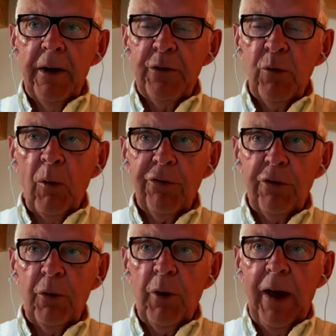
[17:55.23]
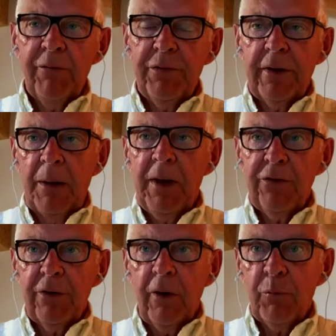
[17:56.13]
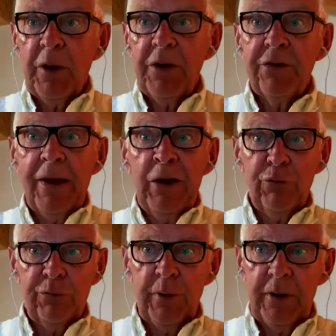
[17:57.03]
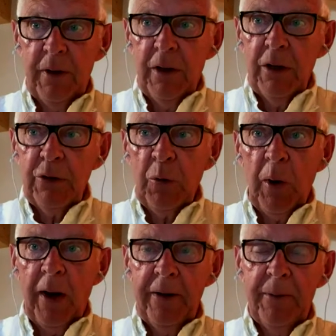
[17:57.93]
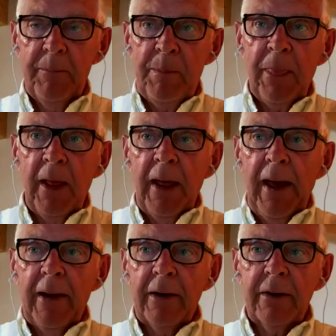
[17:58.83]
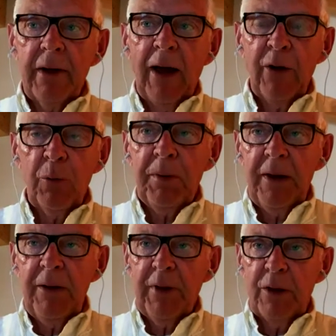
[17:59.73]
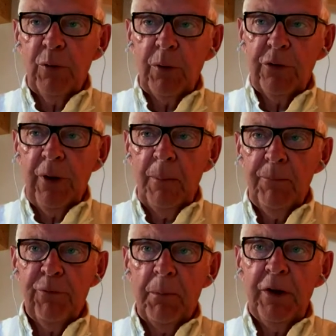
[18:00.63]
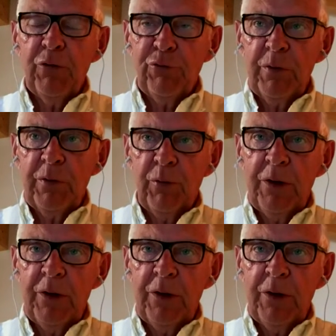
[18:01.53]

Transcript: you also have the dimension of which industry you are in. And I don't believe that you can jump from industry to